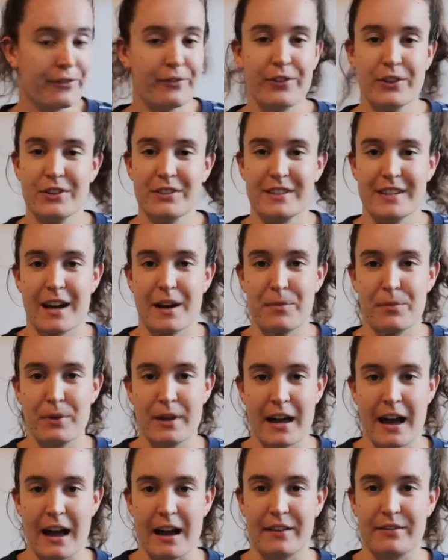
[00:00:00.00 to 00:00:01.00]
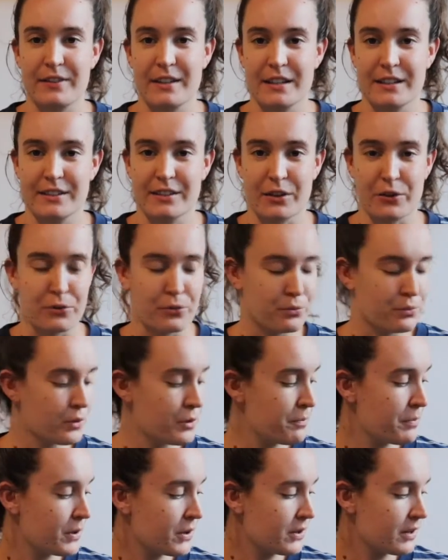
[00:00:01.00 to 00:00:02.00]
First up, we have these
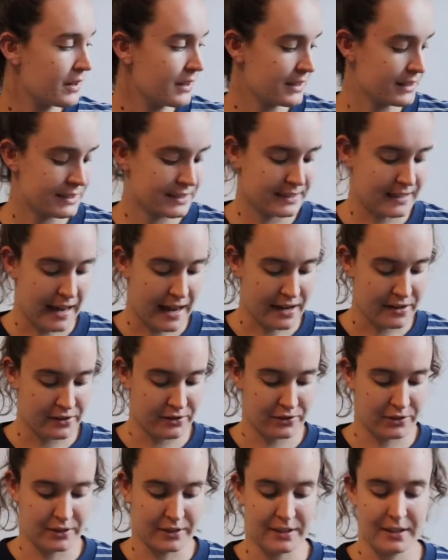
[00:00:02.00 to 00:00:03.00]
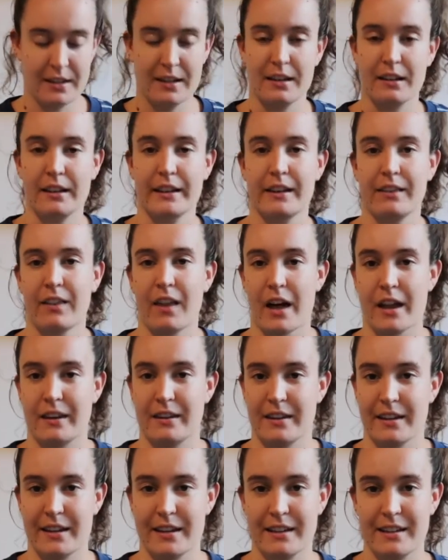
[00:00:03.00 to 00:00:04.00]
Rupert Sanderson
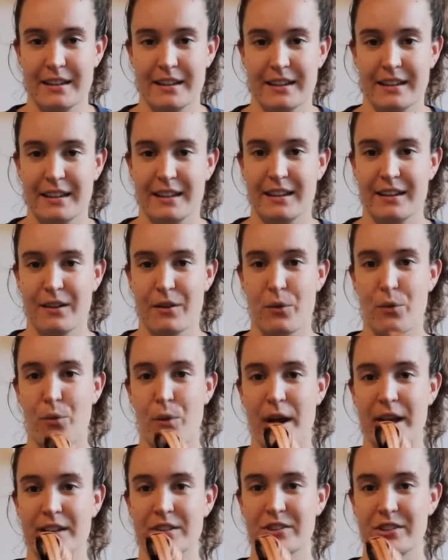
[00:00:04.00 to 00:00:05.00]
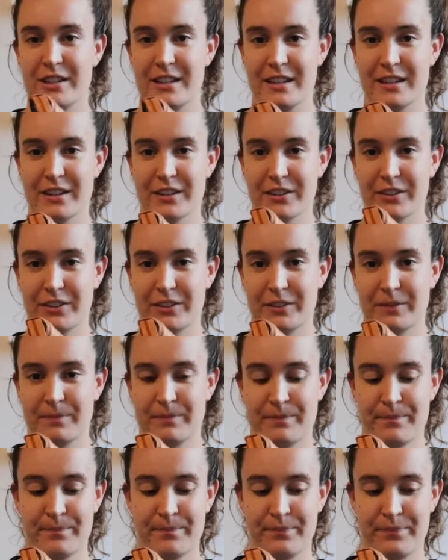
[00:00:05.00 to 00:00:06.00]
London wedge heels.
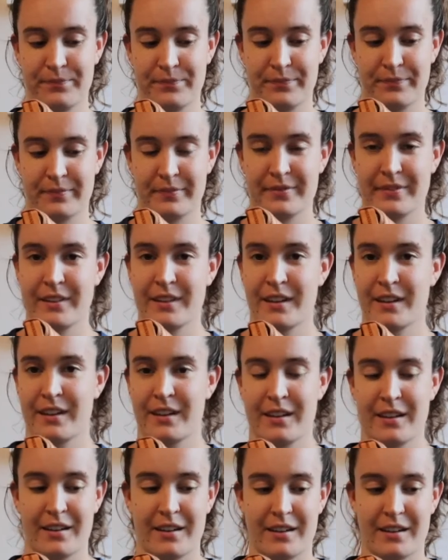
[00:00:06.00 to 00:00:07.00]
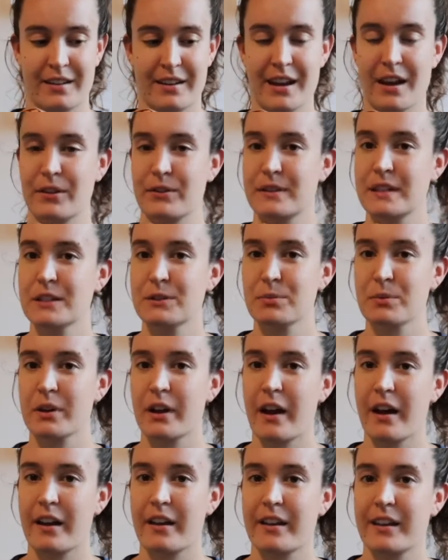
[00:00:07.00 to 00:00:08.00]
Now these were
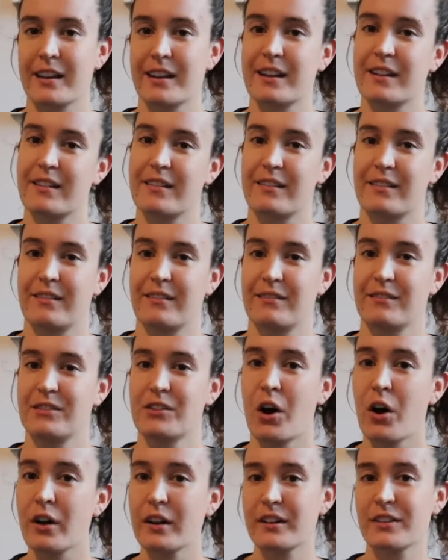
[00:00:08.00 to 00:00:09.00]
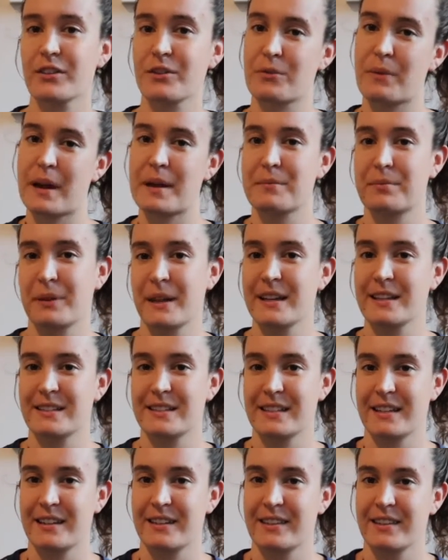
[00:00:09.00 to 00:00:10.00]
kind of in not in the right
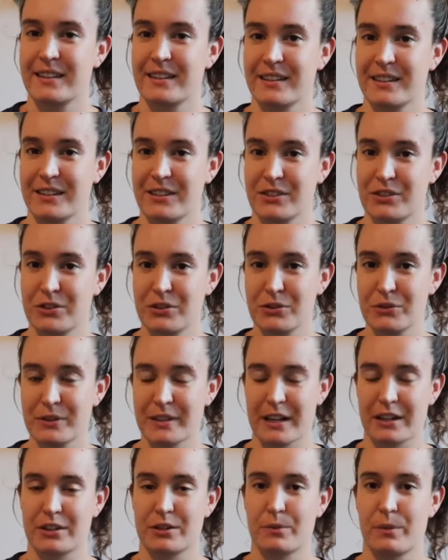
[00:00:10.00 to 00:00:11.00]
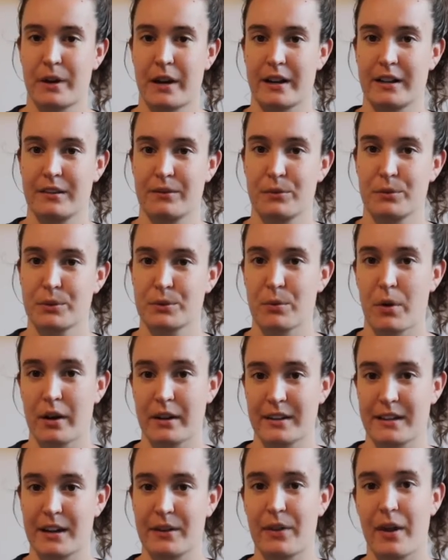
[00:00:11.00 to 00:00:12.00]
place in the shoe section when I was
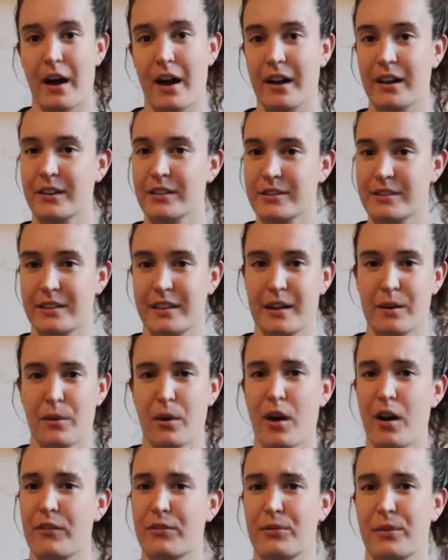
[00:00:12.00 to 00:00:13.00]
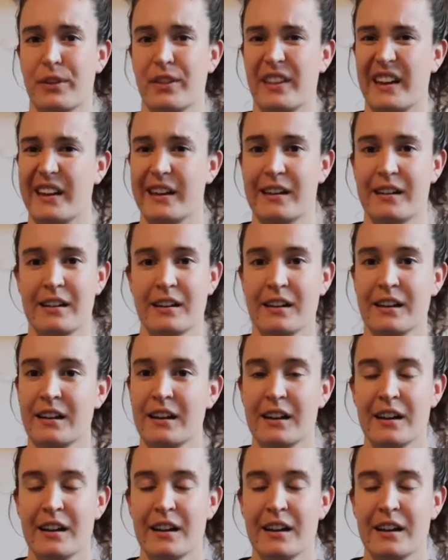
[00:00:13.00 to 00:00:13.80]
walking down the aisles, and they were off with, like,